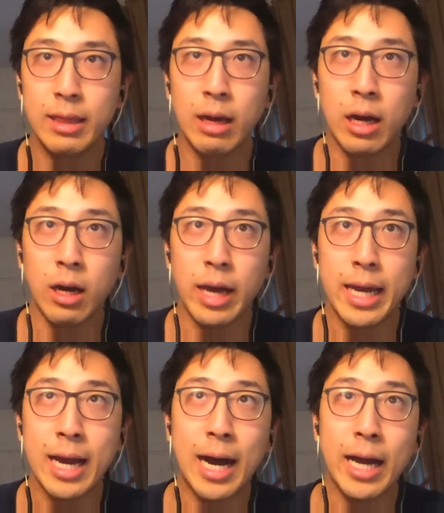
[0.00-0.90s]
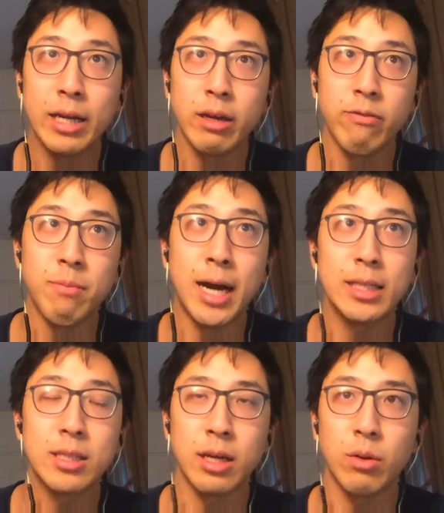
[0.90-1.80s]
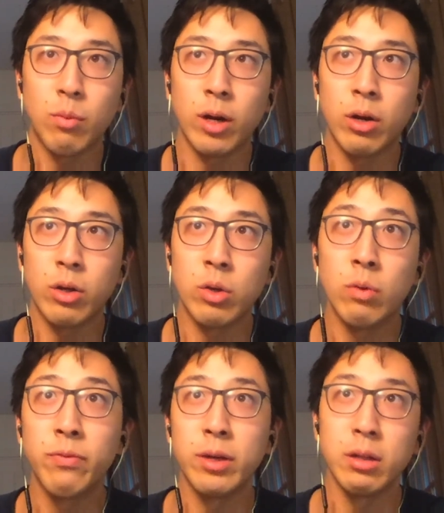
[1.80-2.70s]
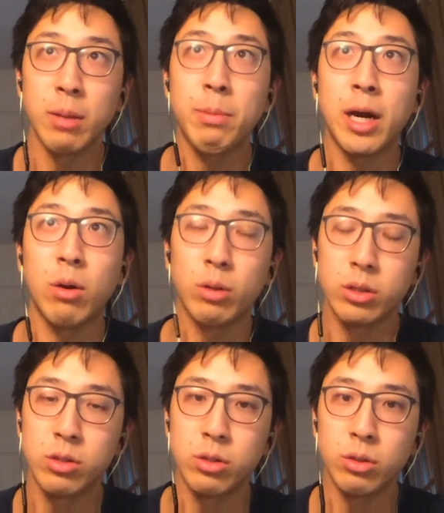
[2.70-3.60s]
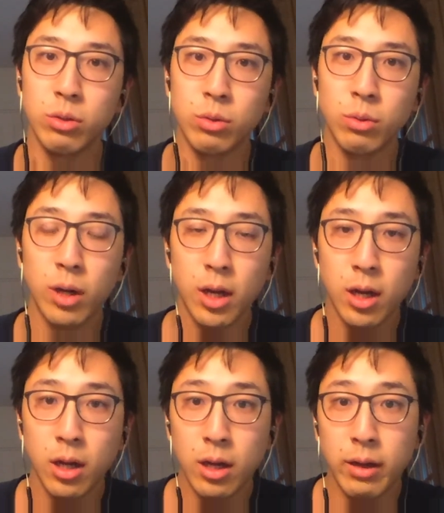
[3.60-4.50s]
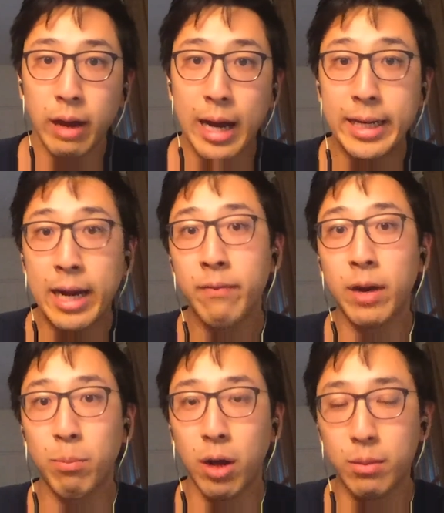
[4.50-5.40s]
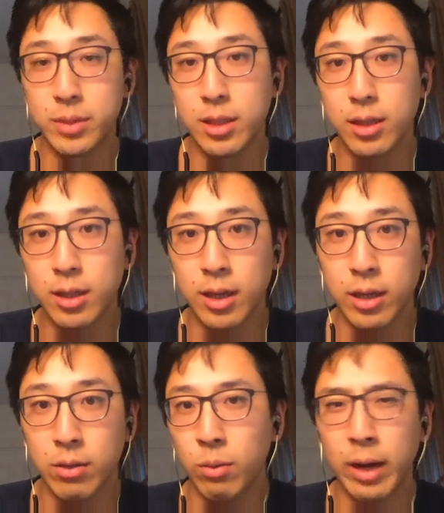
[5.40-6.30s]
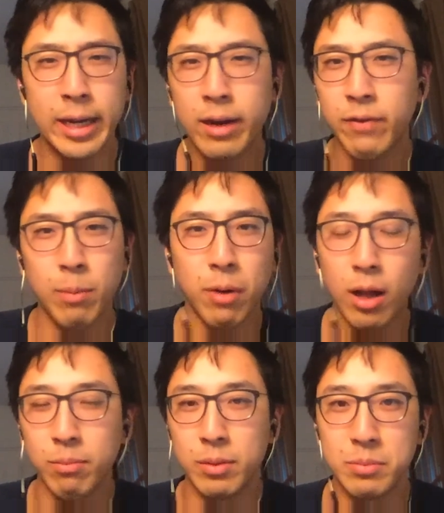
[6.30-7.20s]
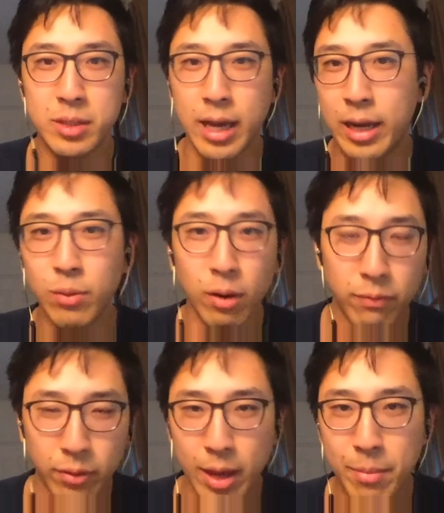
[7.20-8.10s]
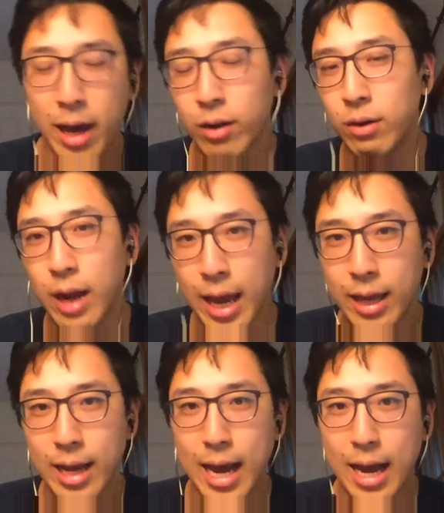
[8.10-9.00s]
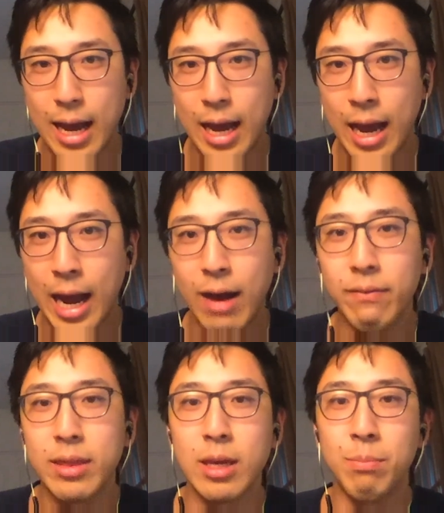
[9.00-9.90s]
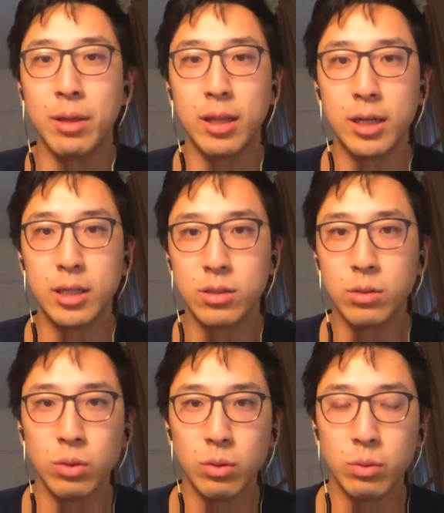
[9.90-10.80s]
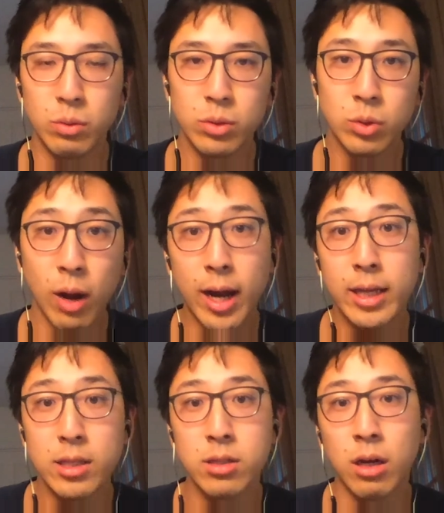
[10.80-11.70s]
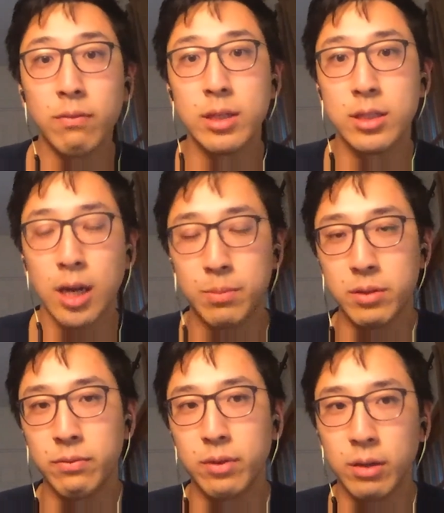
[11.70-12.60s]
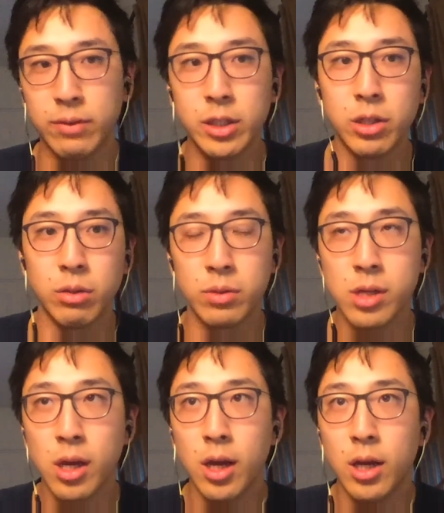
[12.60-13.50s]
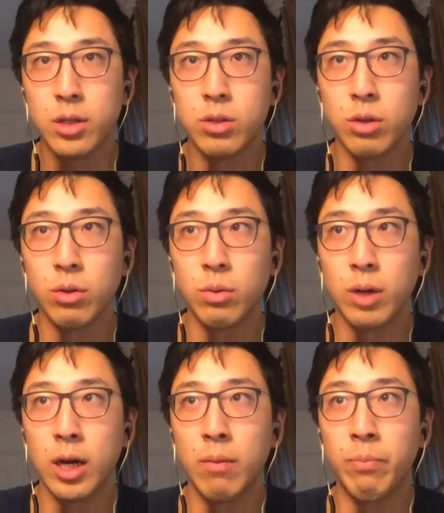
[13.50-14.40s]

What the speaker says: a kind of mindset where you feel empowered to identify problems in the clinic or identify problems anywhere for that matter, and have the ability to try and solve these types of issues. So